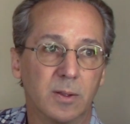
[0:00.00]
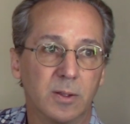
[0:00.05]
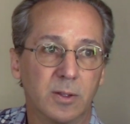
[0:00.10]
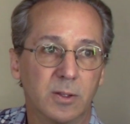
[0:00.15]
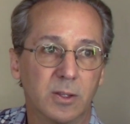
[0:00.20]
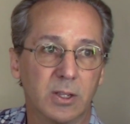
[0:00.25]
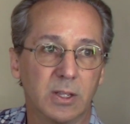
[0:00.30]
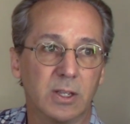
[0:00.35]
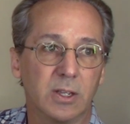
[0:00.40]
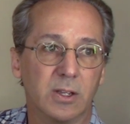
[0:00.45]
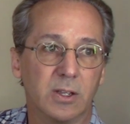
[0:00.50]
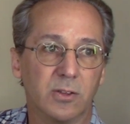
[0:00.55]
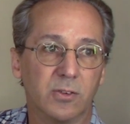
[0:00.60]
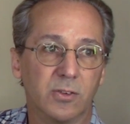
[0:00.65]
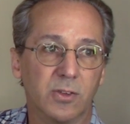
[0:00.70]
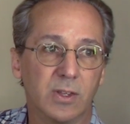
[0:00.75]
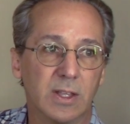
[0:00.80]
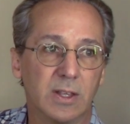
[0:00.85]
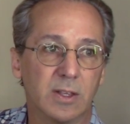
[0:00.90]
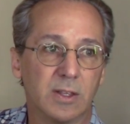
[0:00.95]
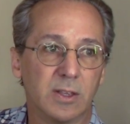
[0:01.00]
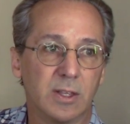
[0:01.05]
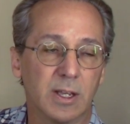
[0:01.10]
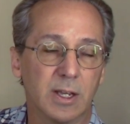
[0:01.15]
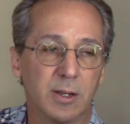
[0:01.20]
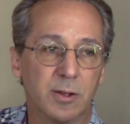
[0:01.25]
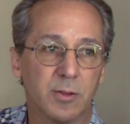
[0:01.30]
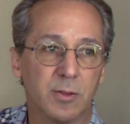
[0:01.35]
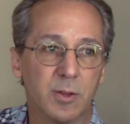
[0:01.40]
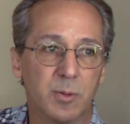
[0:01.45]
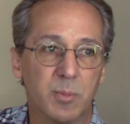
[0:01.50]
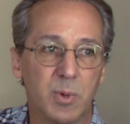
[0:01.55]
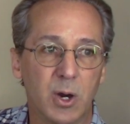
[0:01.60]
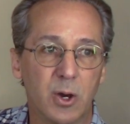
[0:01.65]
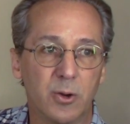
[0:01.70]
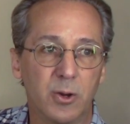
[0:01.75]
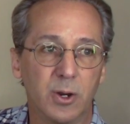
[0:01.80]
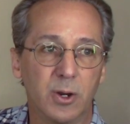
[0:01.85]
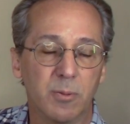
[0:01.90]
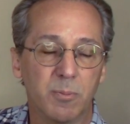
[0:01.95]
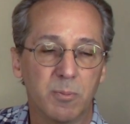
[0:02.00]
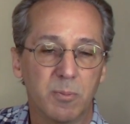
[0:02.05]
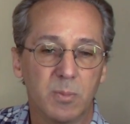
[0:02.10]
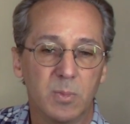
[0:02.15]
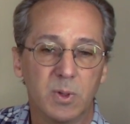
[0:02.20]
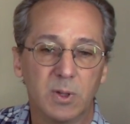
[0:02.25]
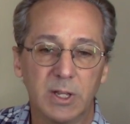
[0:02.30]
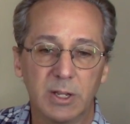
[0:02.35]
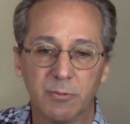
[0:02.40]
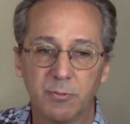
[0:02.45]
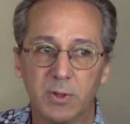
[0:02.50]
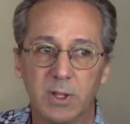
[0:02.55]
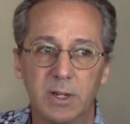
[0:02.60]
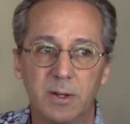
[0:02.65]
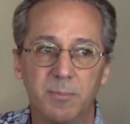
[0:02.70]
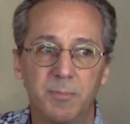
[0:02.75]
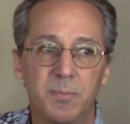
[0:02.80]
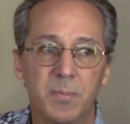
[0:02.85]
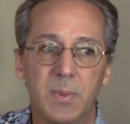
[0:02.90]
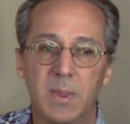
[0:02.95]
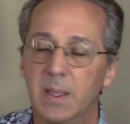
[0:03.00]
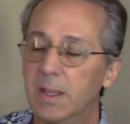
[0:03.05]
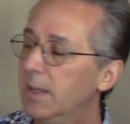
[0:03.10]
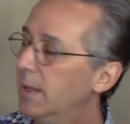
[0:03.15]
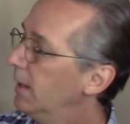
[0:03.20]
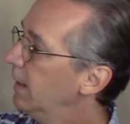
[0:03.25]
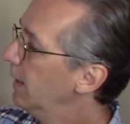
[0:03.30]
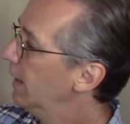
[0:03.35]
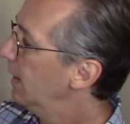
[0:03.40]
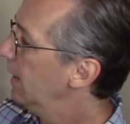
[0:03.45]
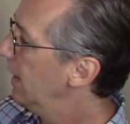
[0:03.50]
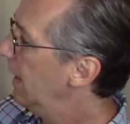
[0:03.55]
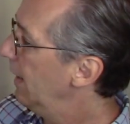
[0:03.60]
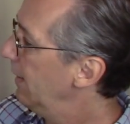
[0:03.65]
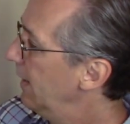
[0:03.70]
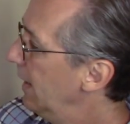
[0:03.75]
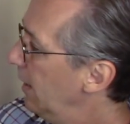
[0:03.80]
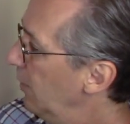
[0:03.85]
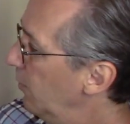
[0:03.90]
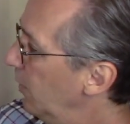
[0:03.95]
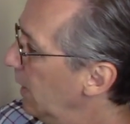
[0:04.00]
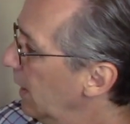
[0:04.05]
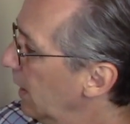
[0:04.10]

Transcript: You, you can see that the, the motor lifted, and then when